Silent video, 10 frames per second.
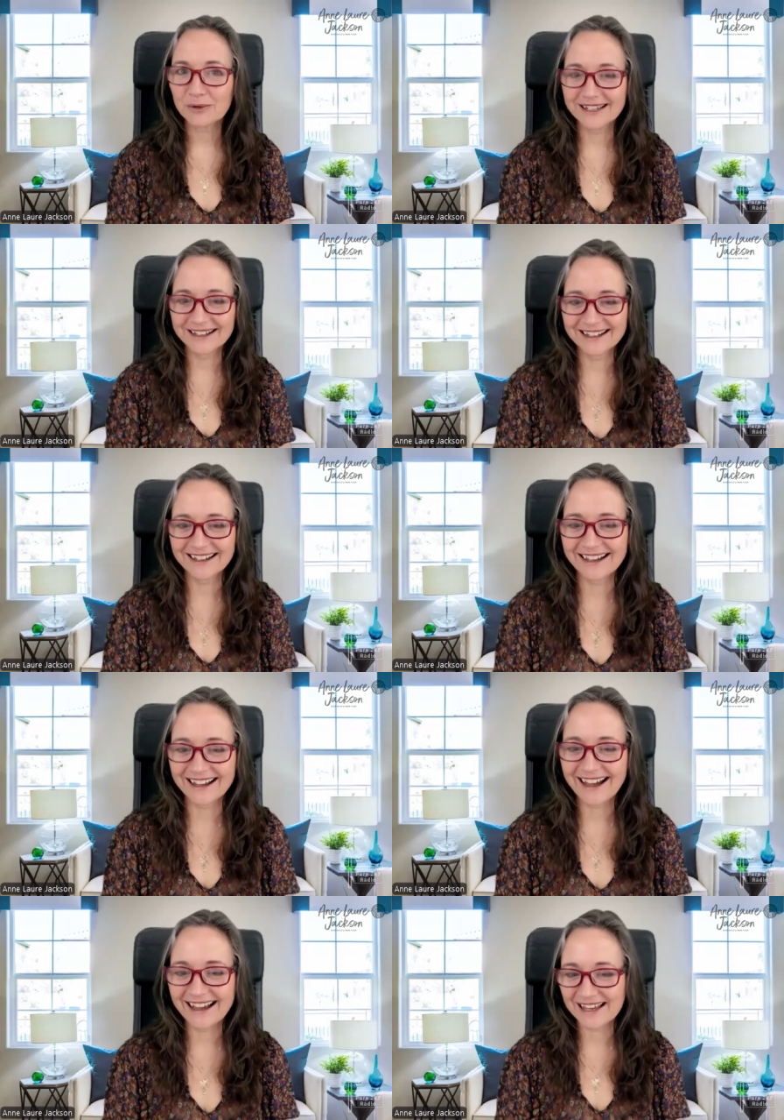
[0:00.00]

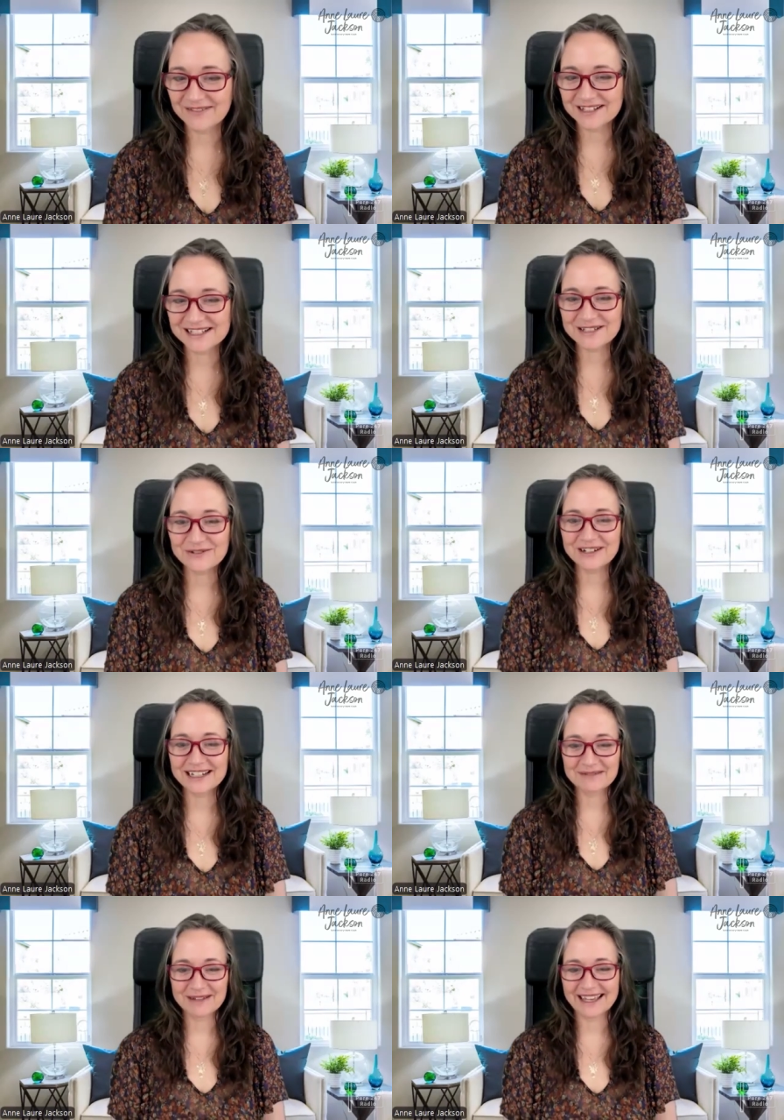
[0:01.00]
I have a historian
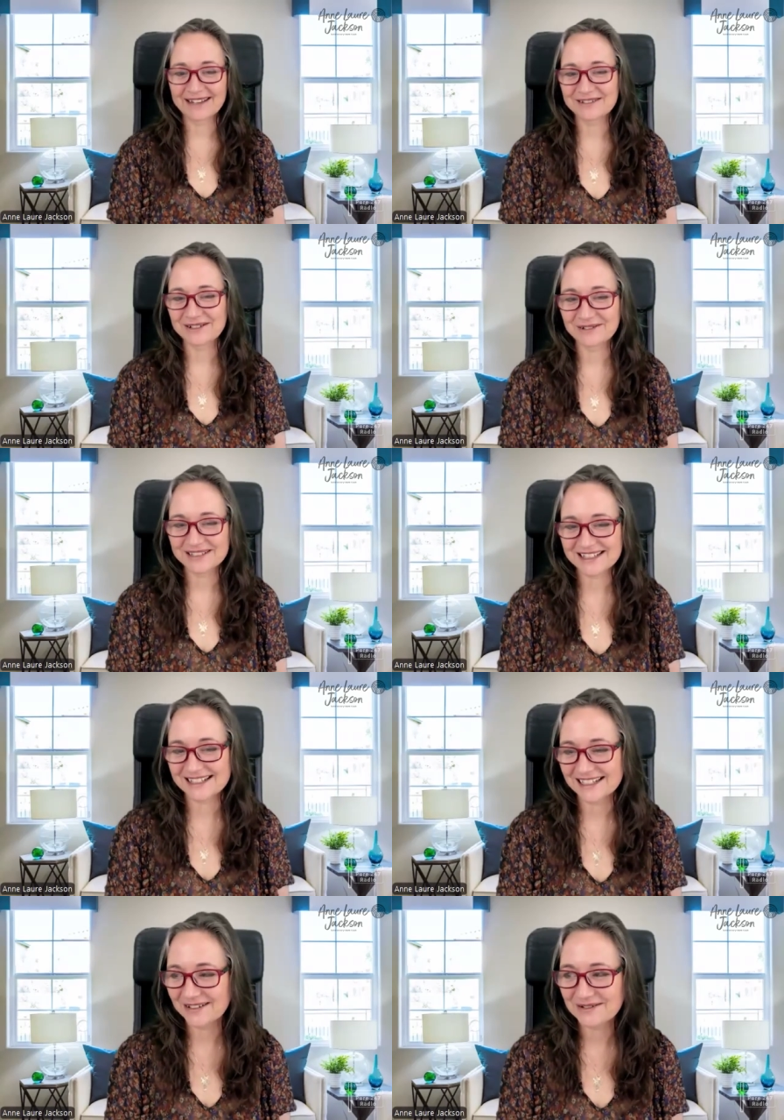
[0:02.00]
in my household. It's
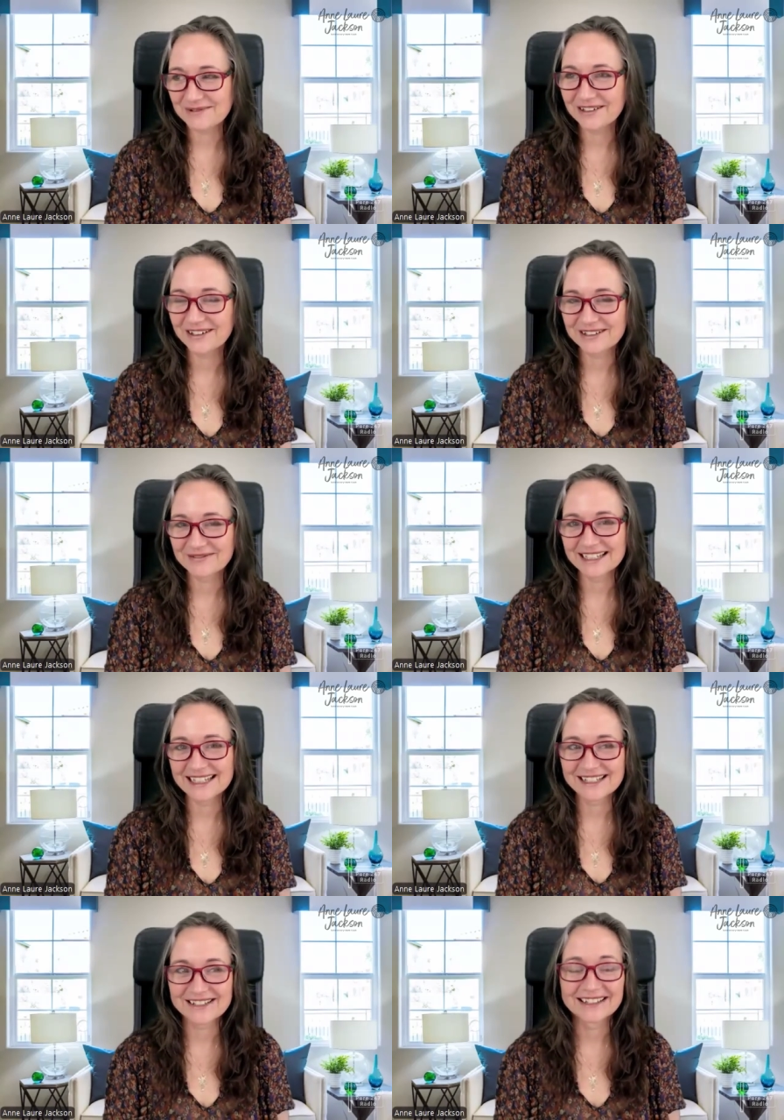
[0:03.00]
just like, oh, where are you when I need you?